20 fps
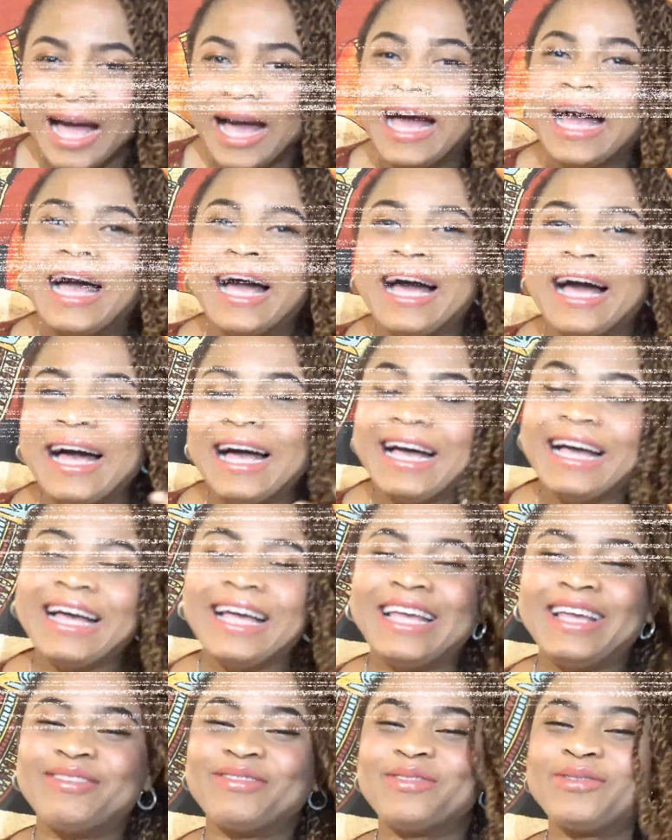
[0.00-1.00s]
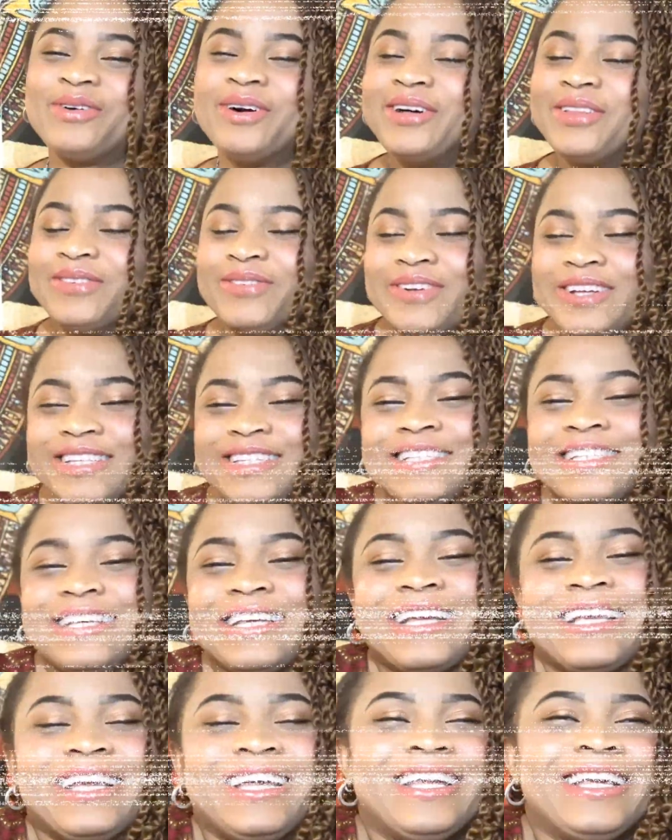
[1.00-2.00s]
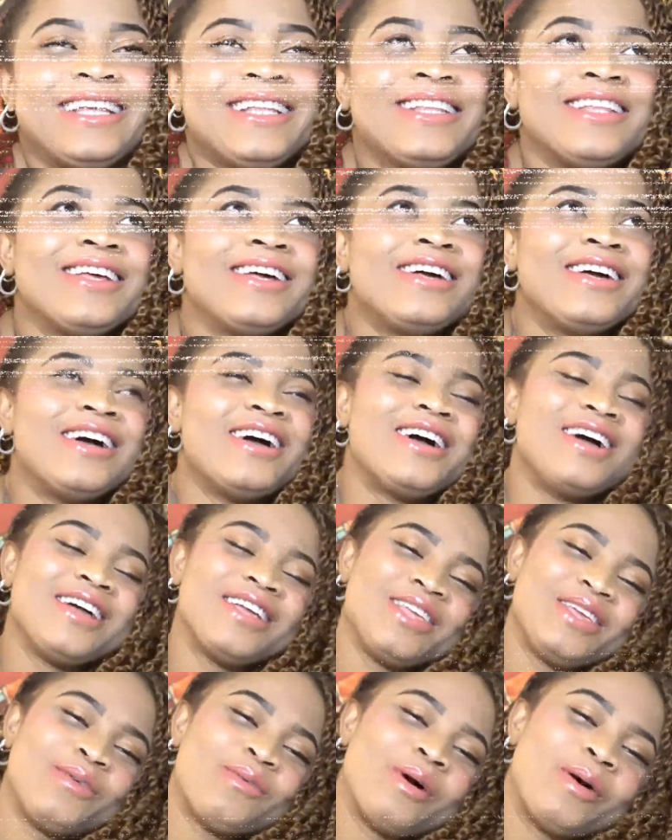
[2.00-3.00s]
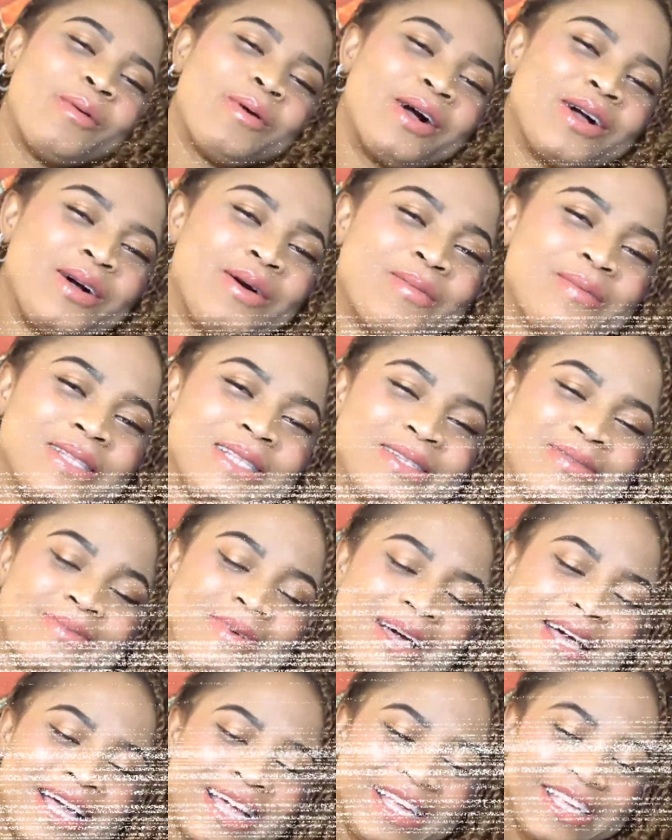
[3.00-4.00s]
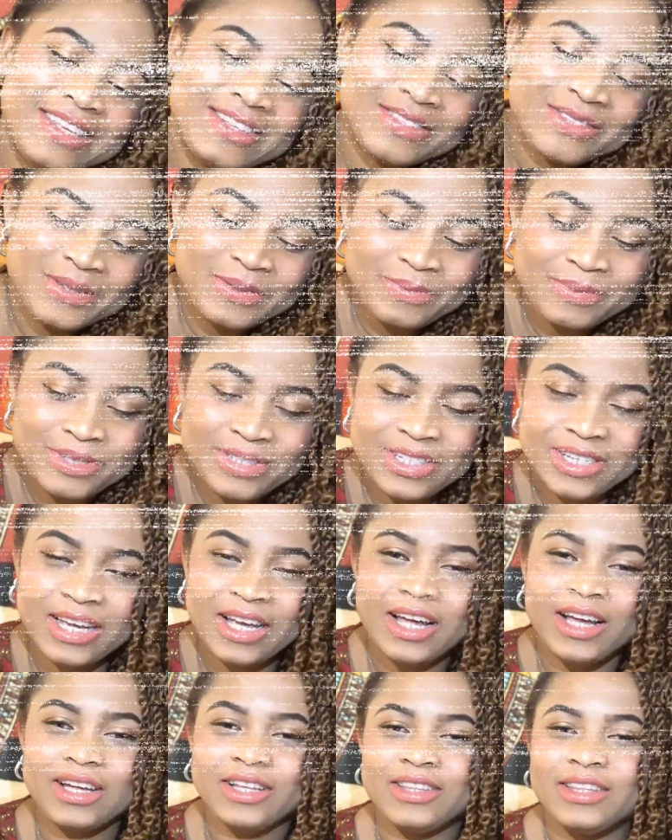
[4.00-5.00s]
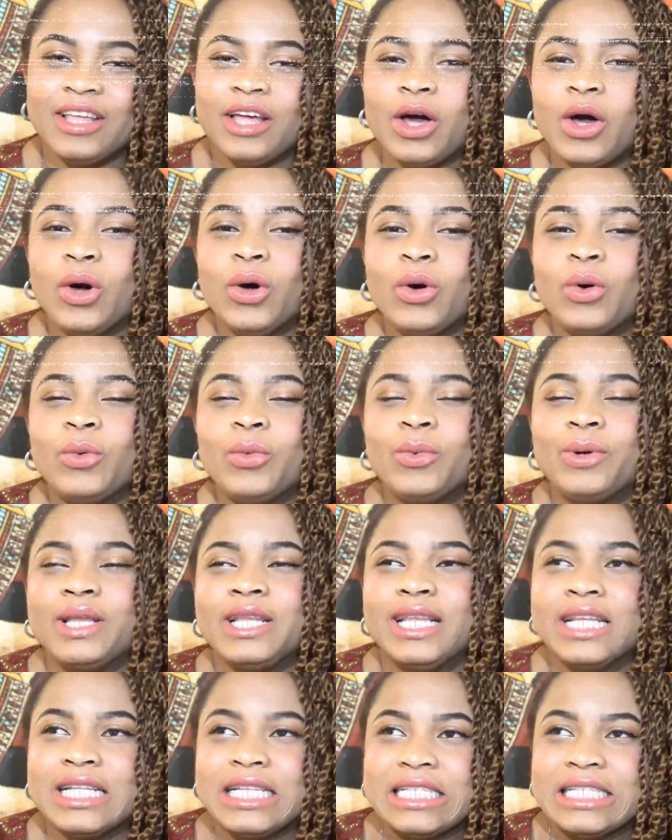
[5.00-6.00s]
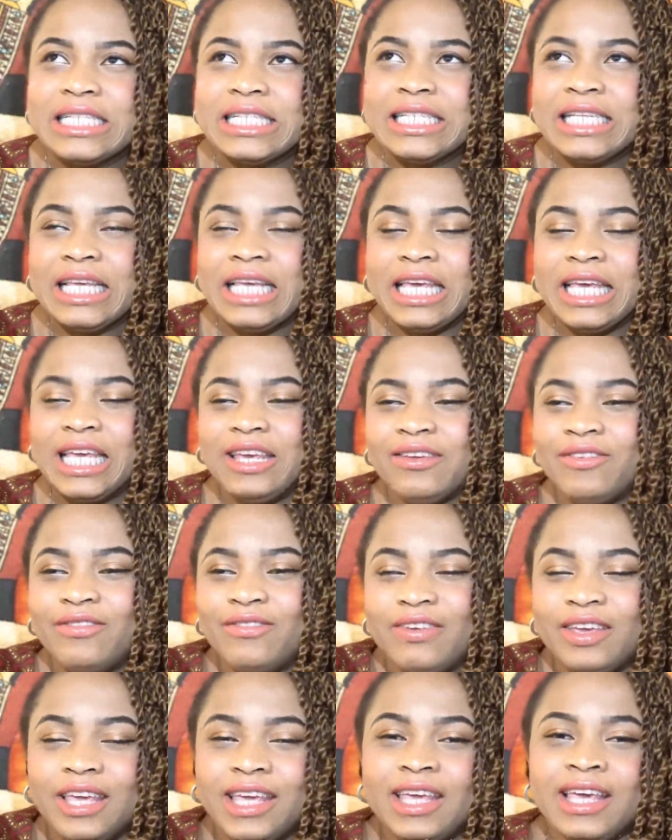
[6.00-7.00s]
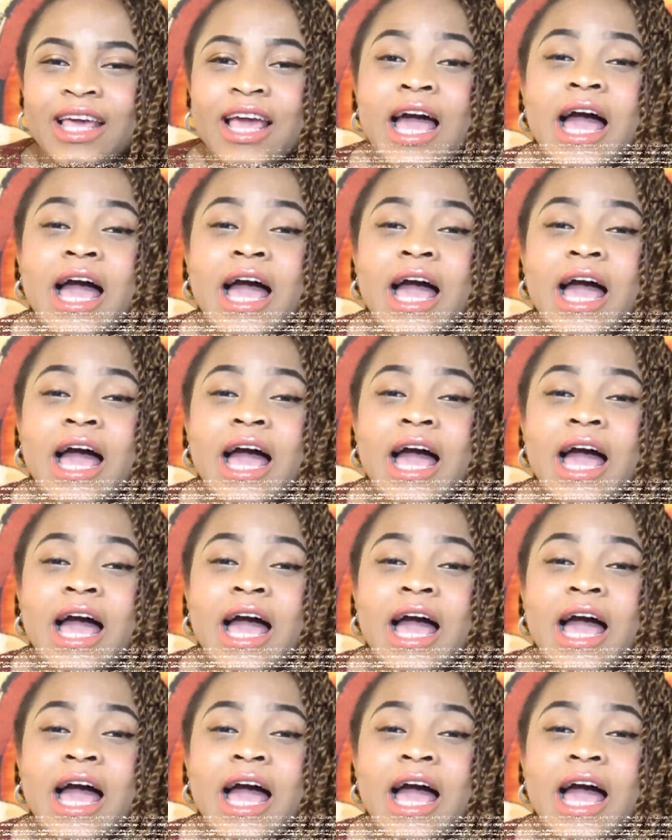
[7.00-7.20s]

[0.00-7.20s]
Hi everyone, once again you are welcome to my YouTube channel Winnie TV.